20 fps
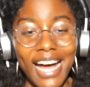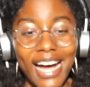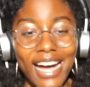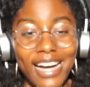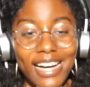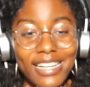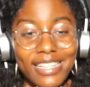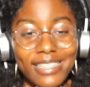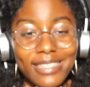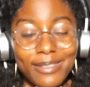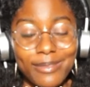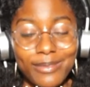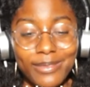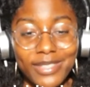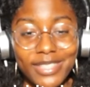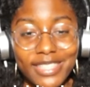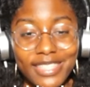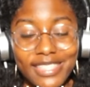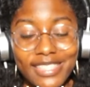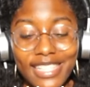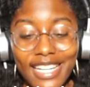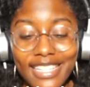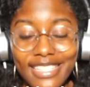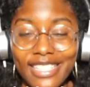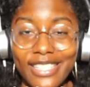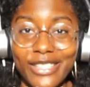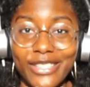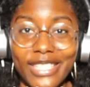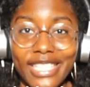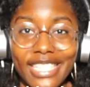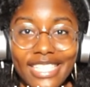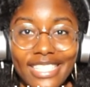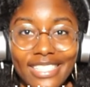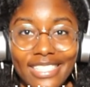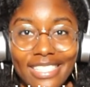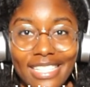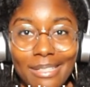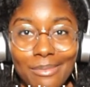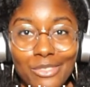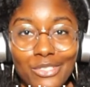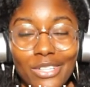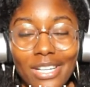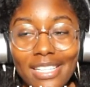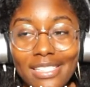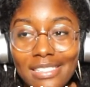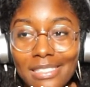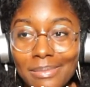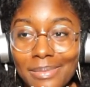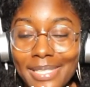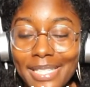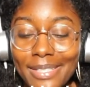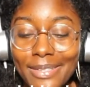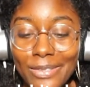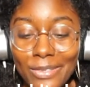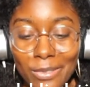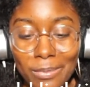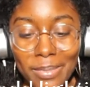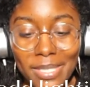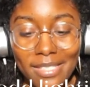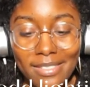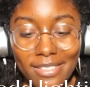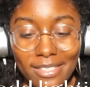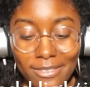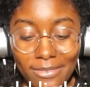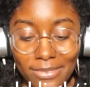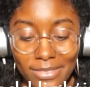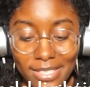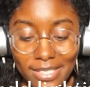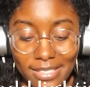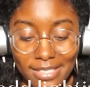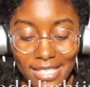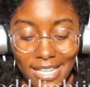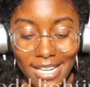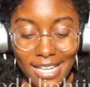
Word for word: I am really excited that you're here. I'm trying something a little bit different.